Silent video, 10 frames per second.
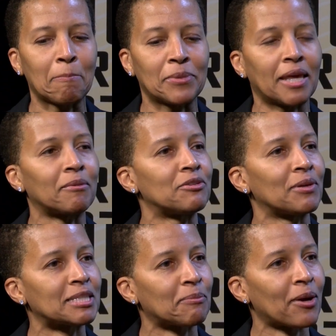be able to
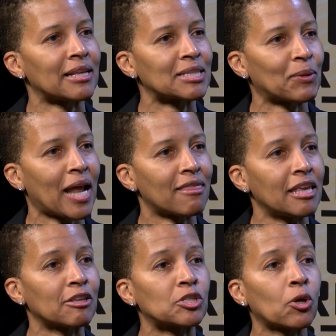express what I
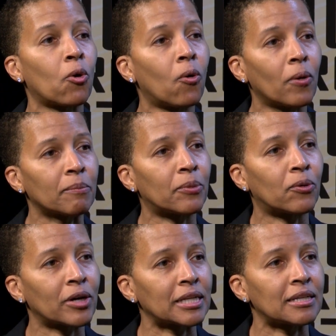think is so
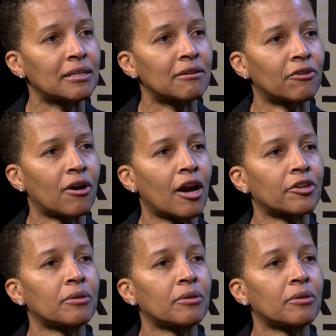important for our